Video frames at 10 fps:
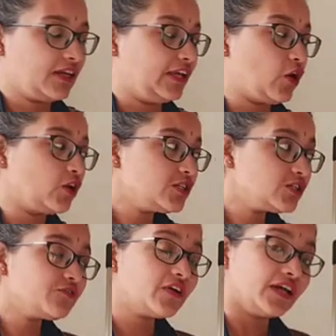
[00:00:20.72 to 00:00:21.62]
In order
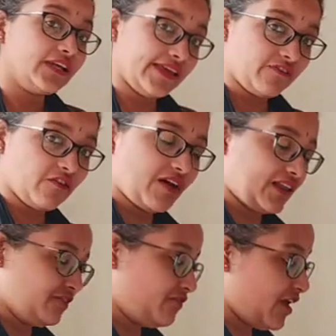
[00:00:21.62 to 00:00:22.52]
to find
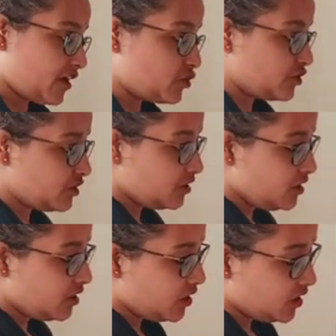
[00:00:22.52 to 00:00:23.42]
equivalent fraction,
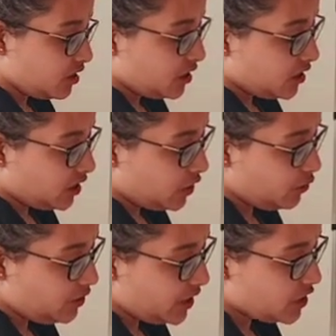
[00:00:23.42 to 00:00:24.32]

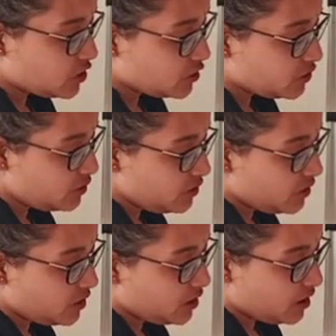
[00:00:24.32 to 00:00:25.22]
you need to
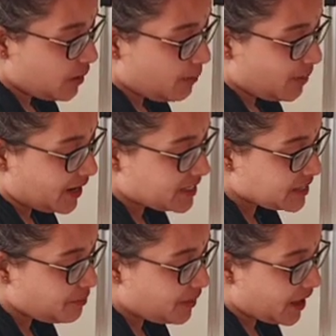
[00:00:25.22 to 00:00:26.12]

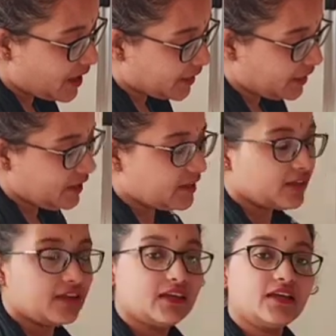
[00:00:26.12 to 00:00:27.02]
multiply
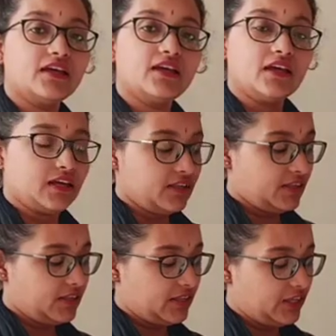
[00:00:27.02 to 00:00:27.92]

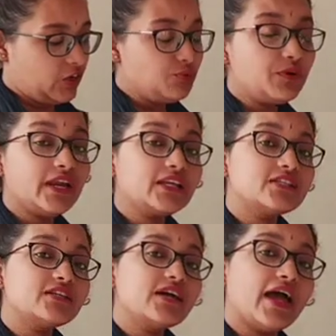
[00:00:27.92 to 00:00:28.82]

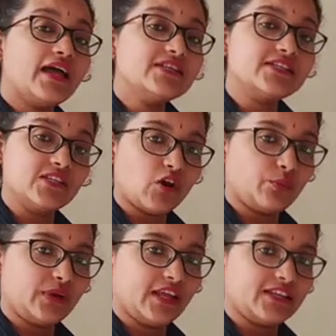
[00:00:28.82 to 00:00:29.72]
numerator and
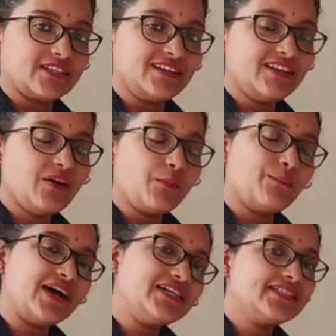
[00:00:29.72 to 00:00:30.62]
denominator
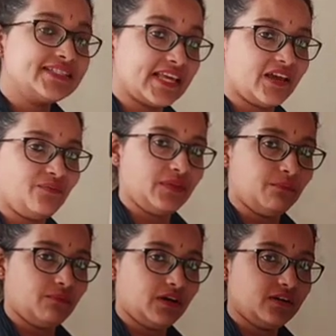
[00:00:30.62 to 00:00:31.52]
by same
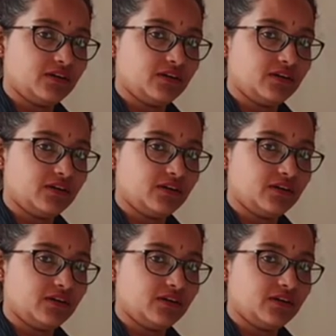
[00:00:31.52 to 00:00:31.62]
number.